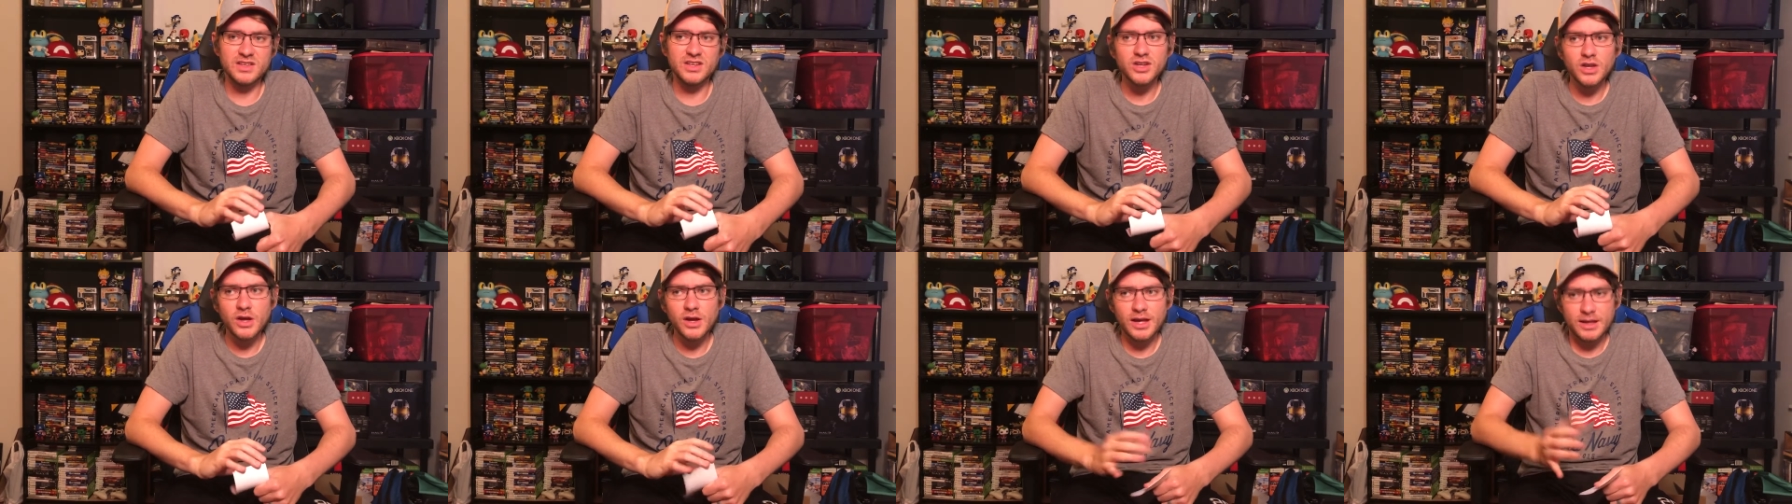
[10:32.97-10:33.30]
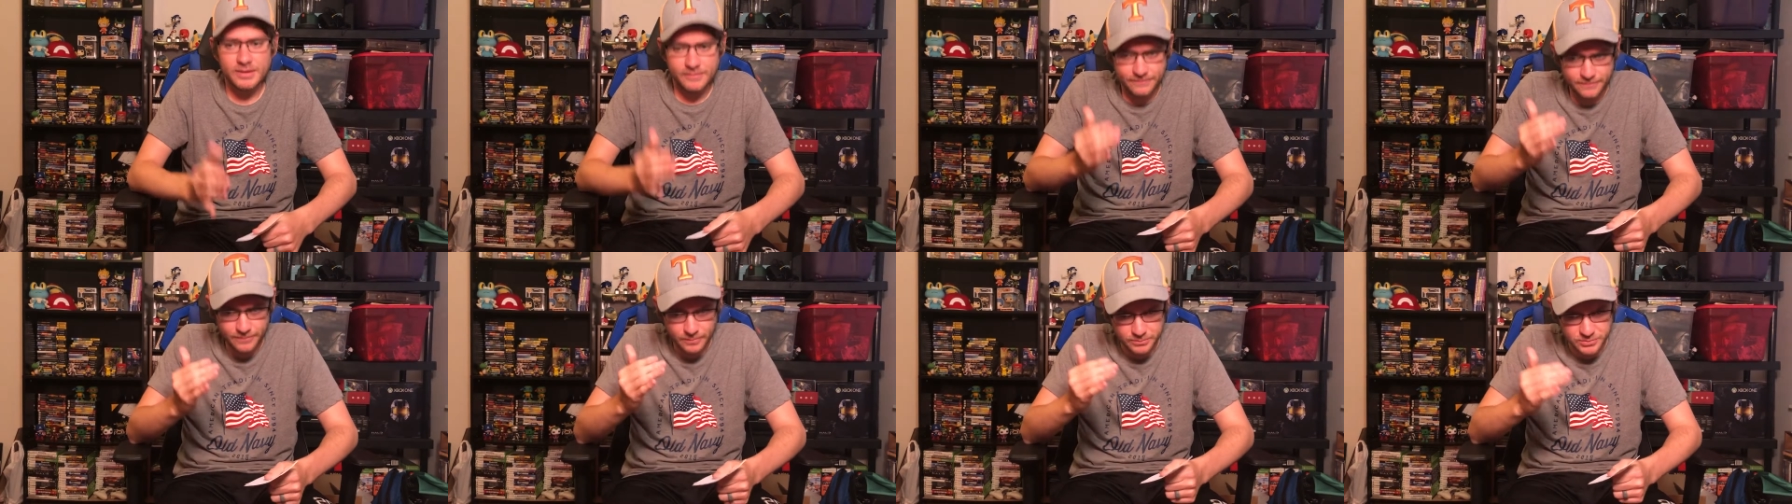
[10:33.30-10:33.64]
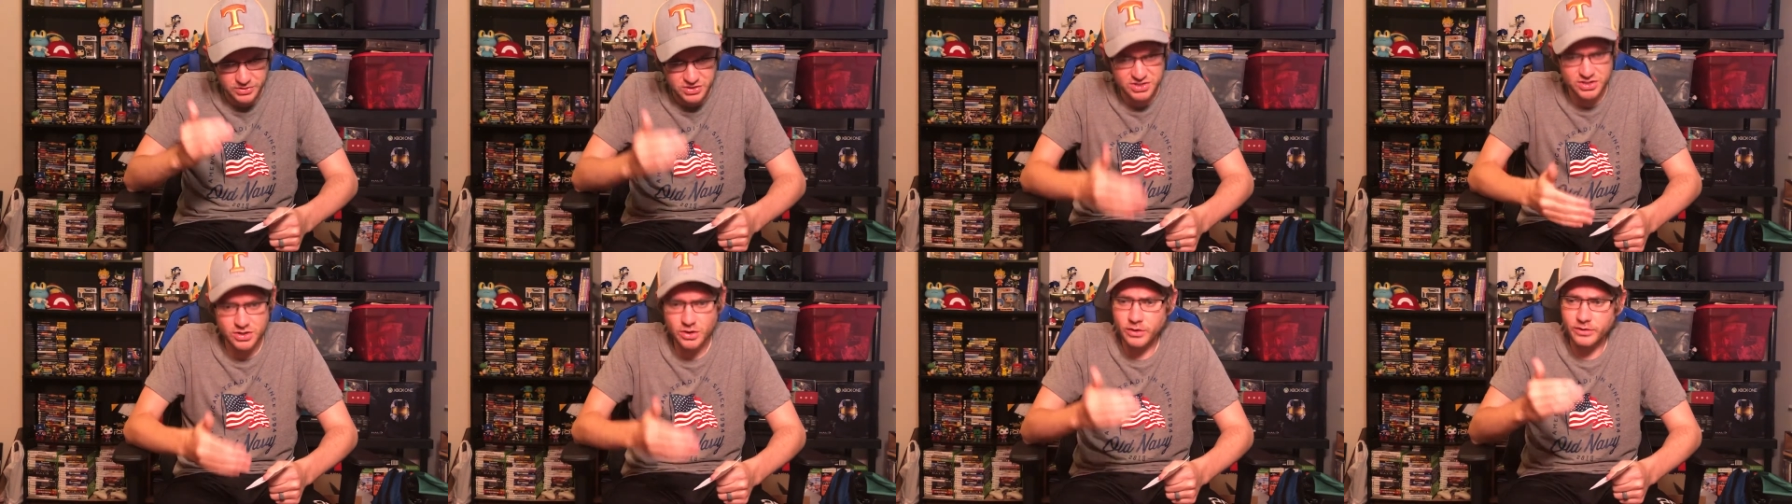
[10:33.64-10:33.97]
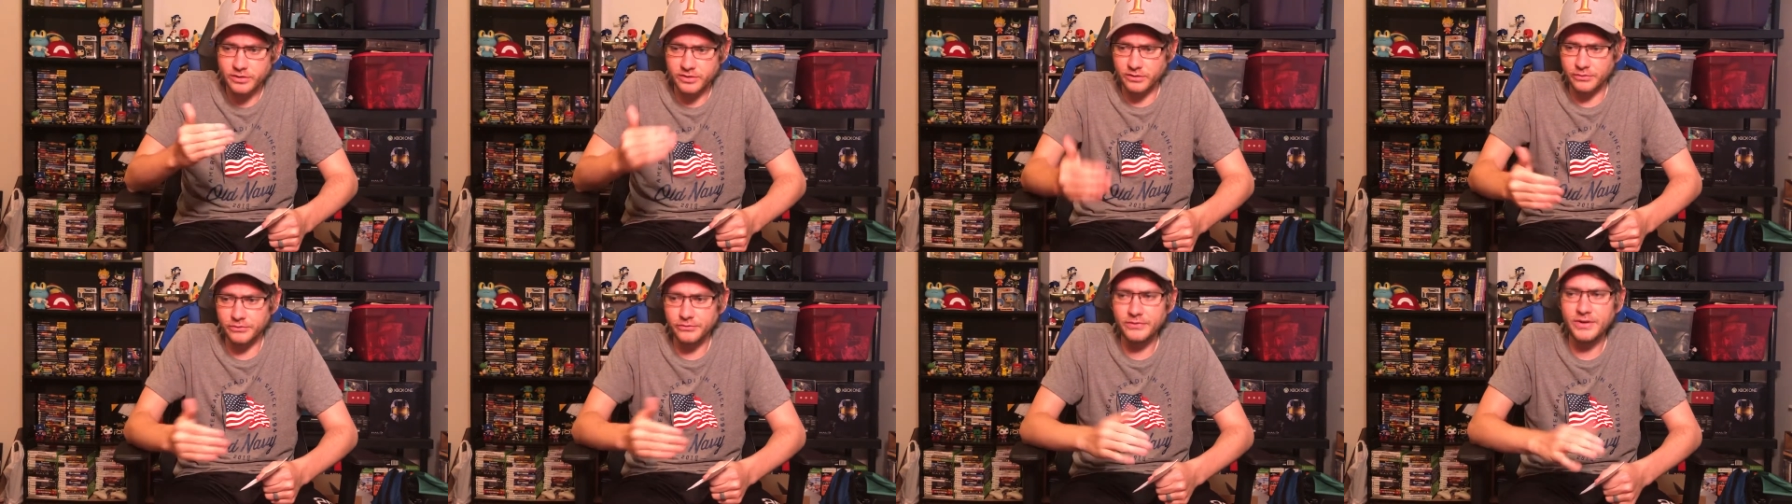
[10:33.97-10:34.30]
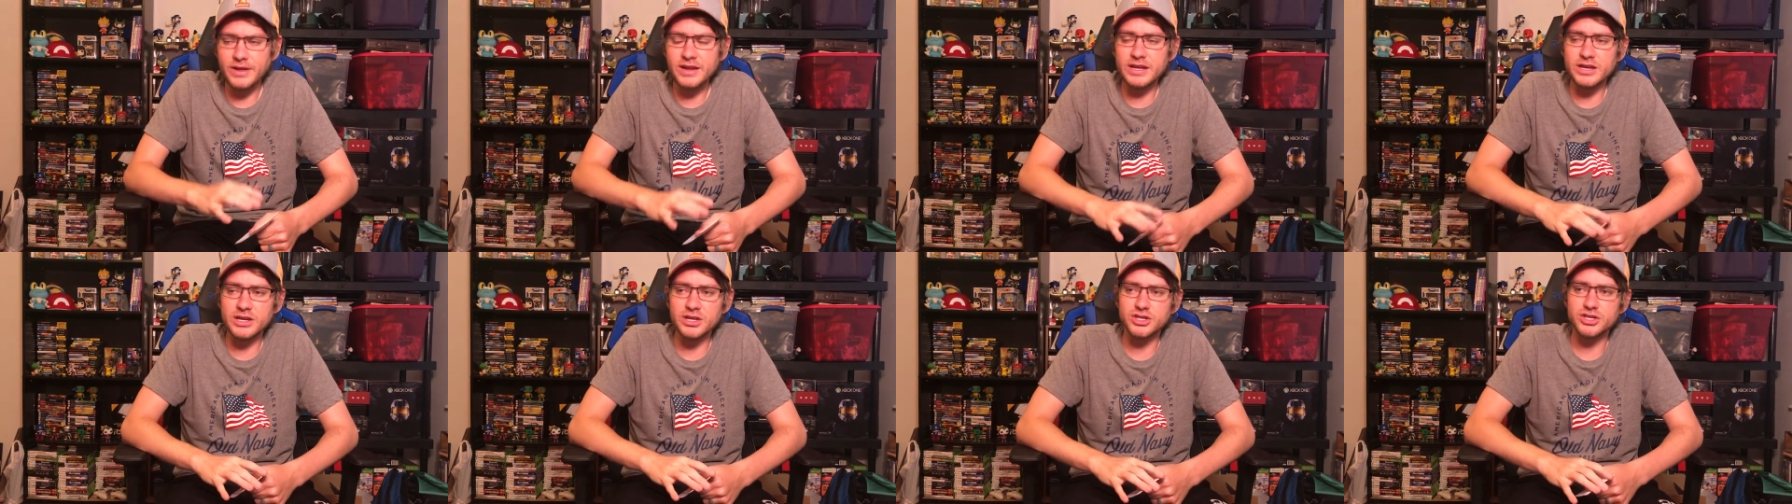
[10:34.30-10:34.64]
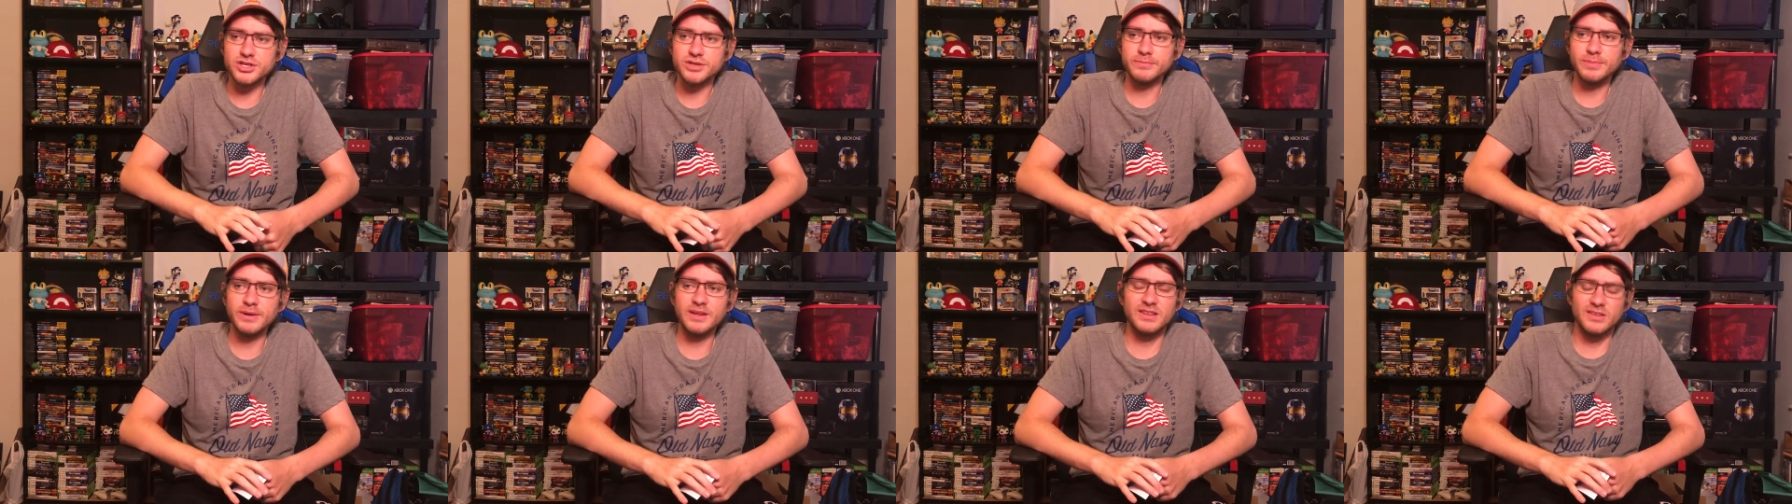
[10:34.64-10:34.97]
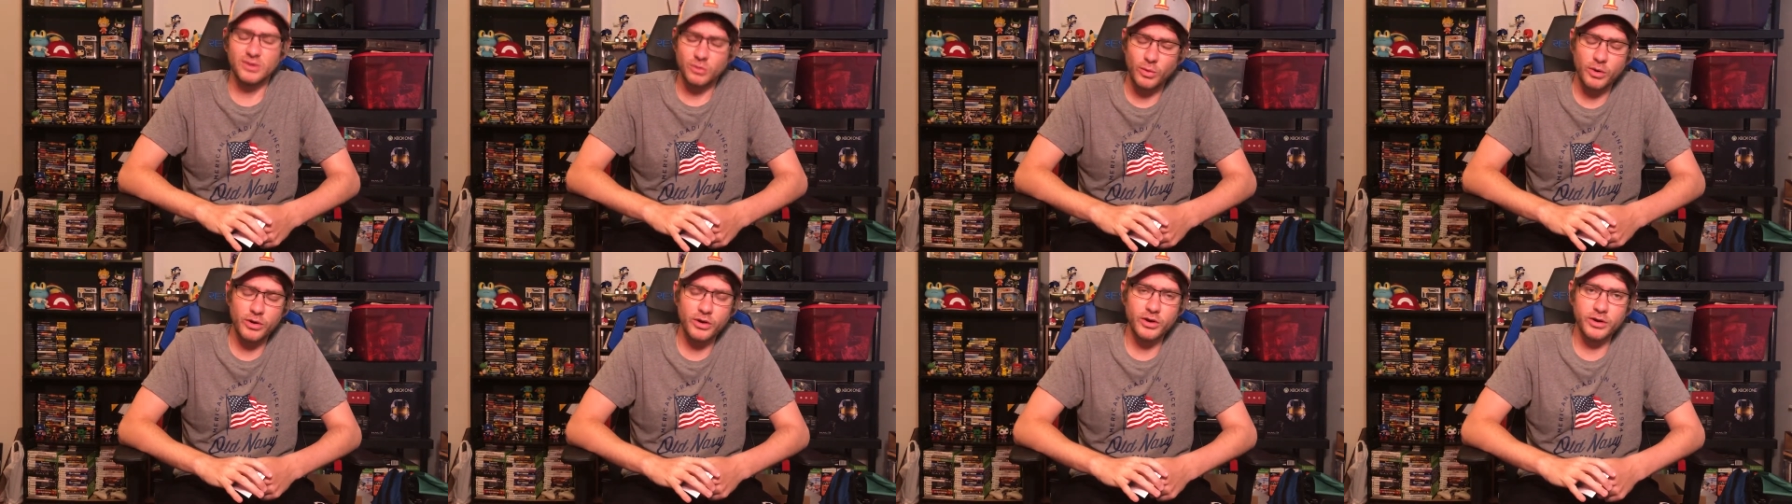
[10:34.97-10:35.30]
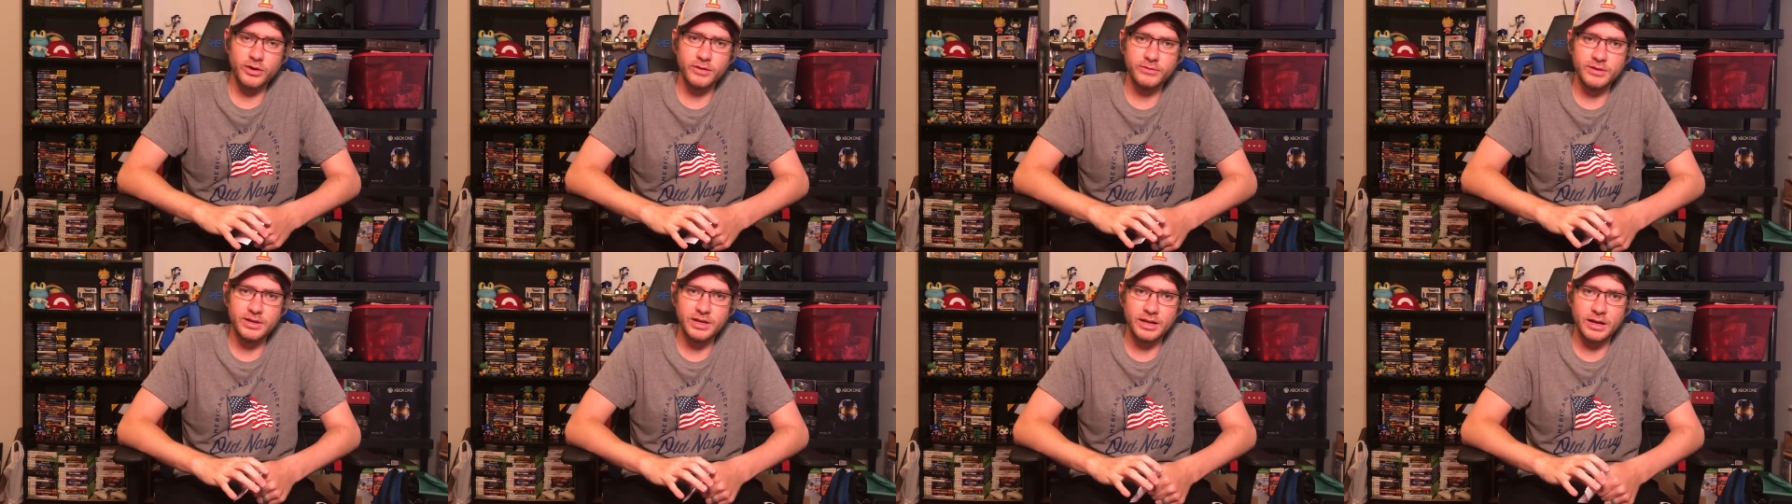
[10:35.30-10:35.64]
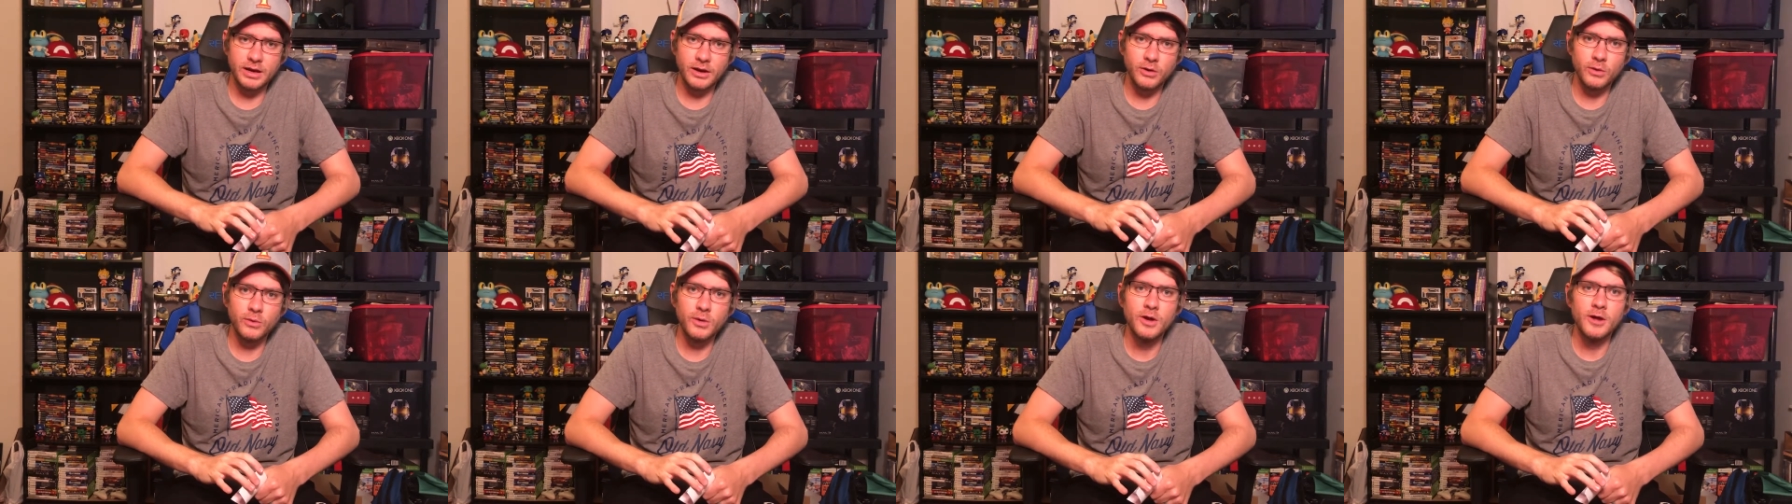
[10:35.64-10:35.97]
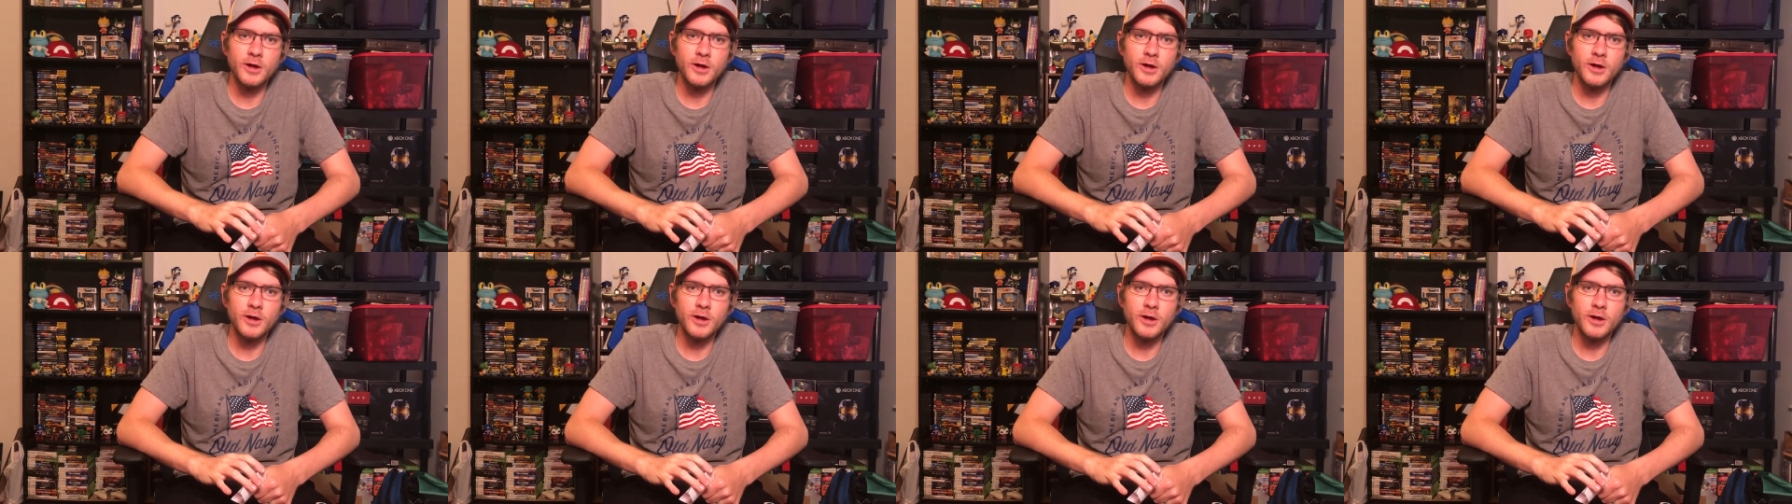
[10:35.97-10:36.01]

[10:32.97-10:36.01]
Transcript: not from start to finish, but to work on a video.